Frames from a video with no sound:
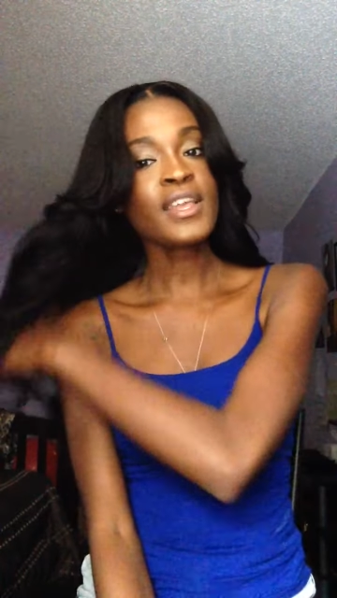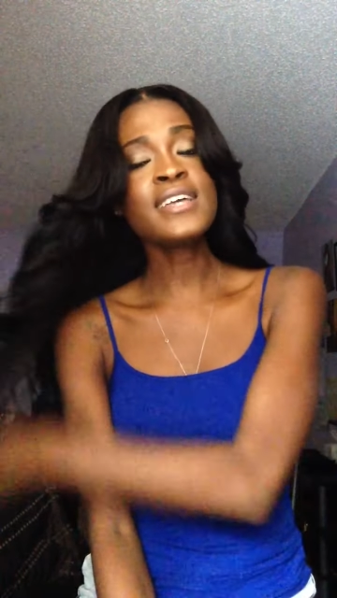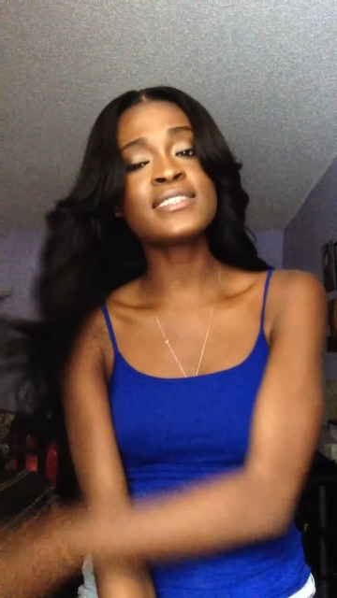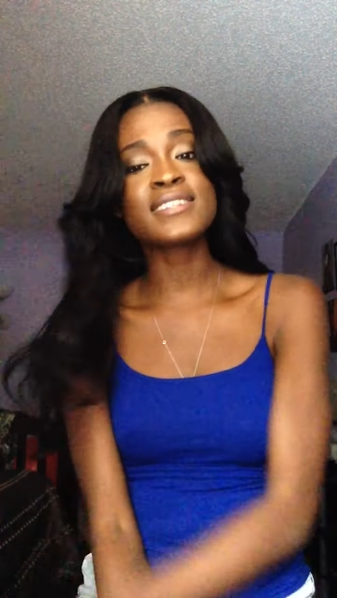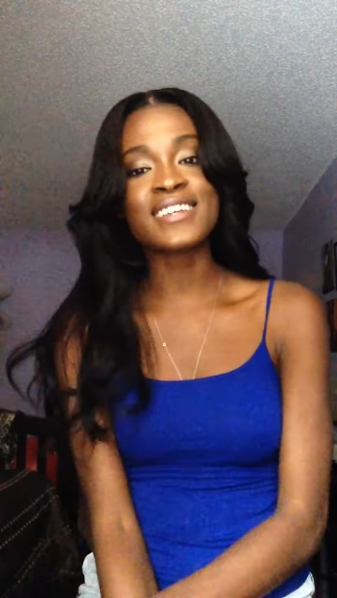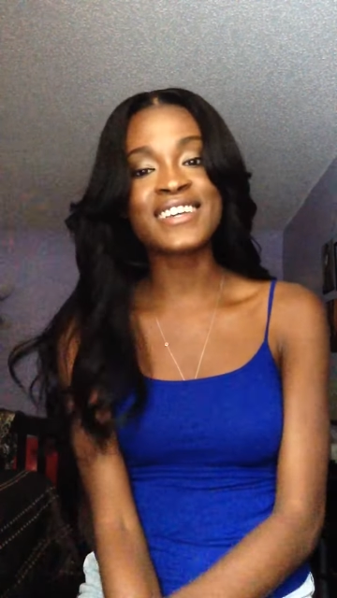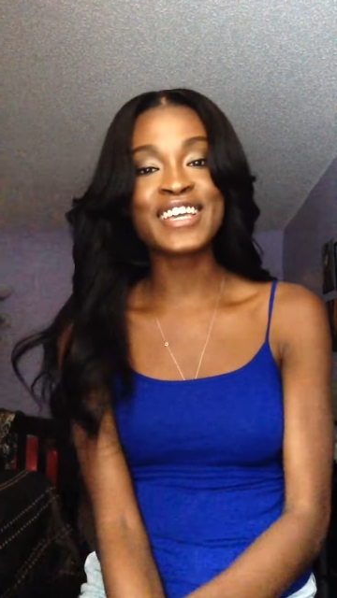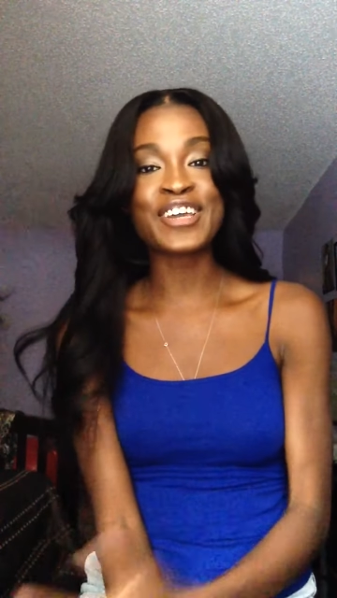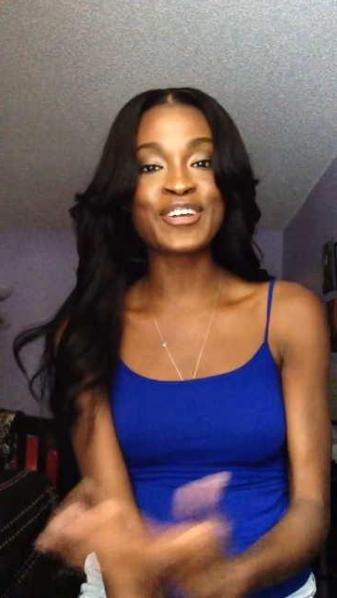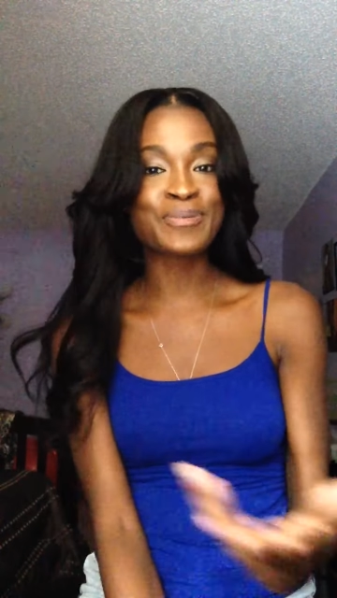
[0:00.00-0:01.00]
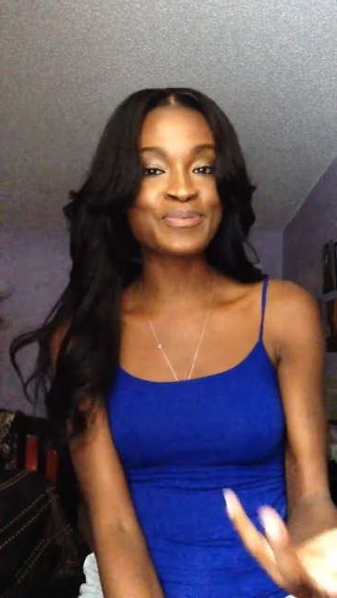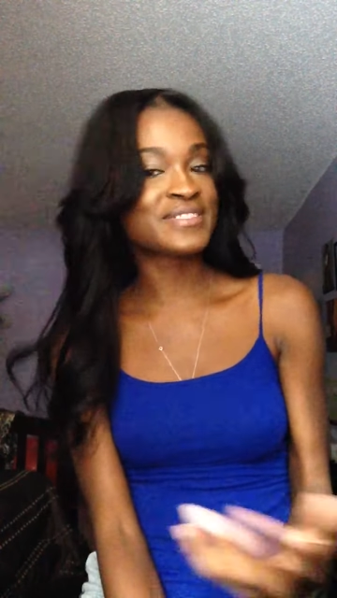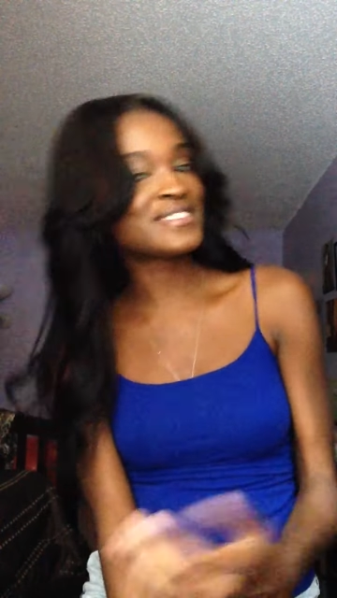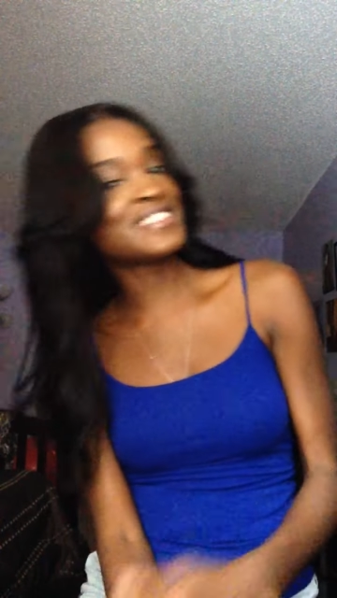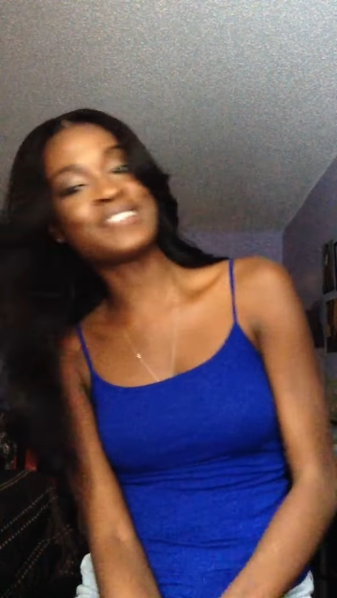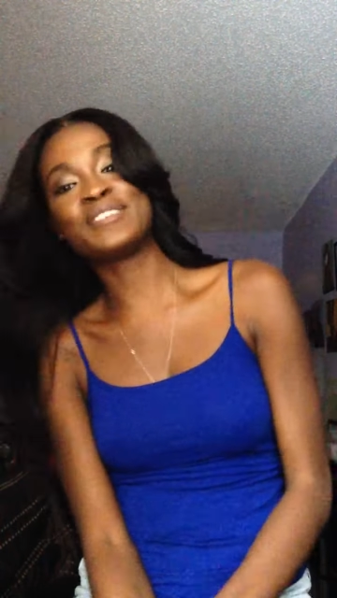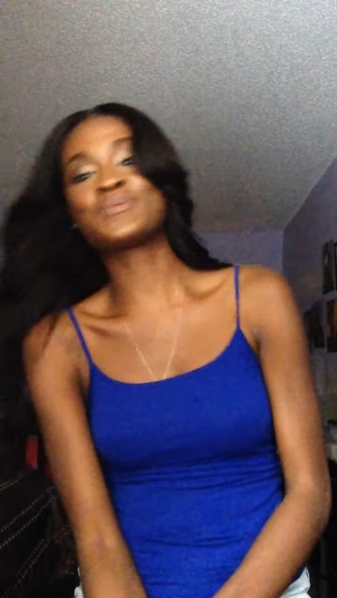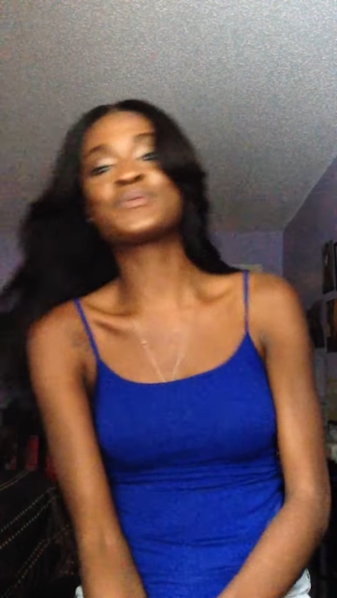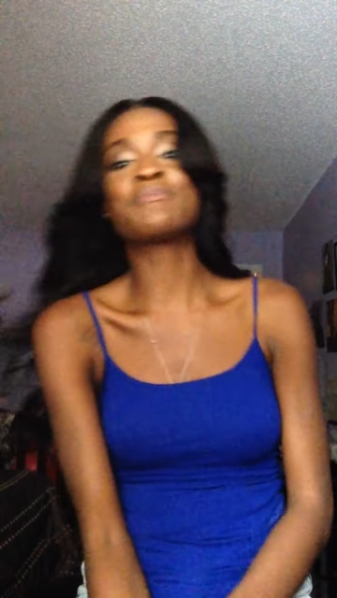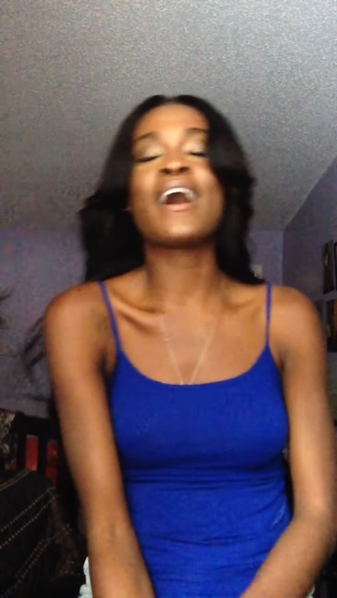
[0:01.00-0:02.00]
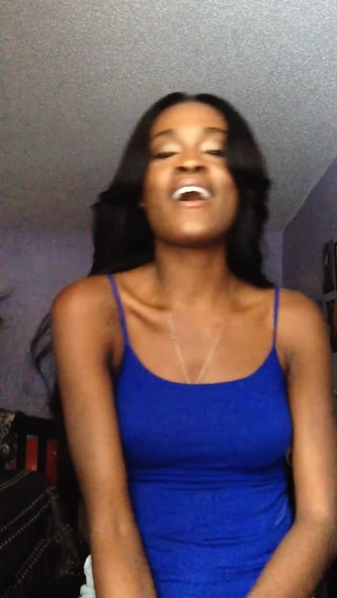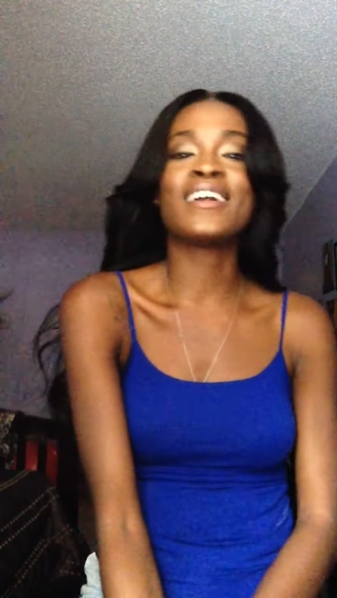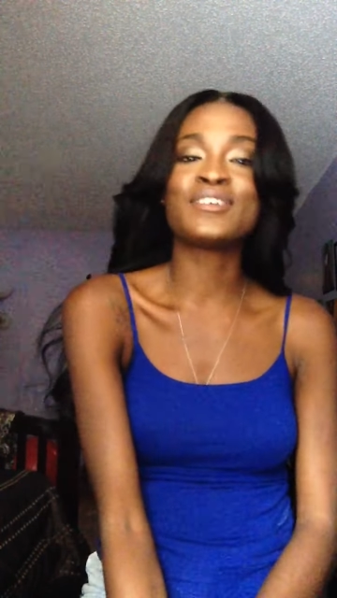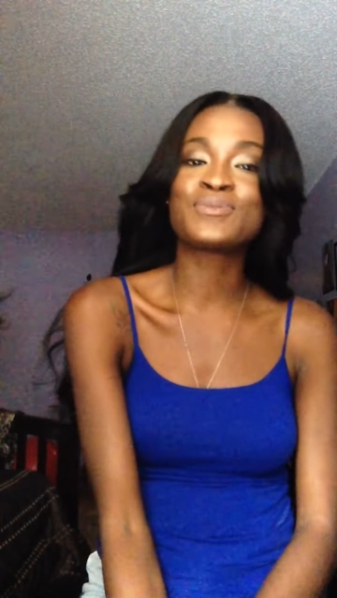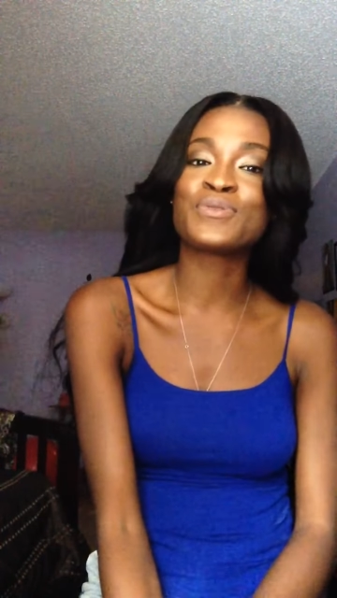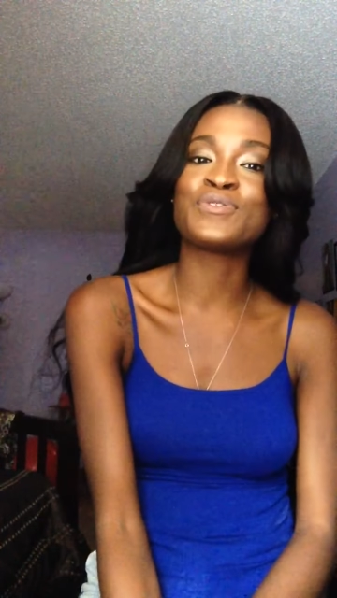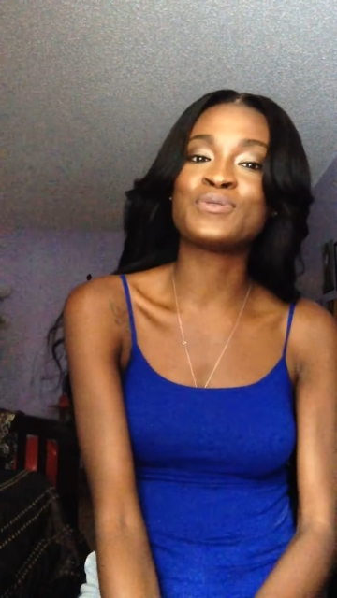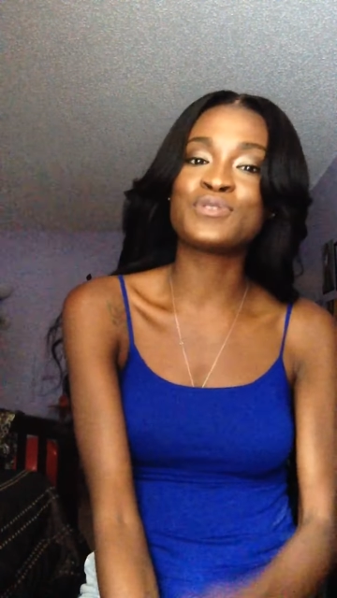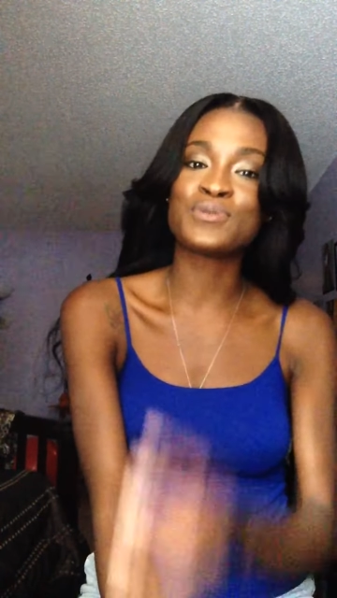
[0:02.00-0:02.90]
And today here, this was my honest review to you.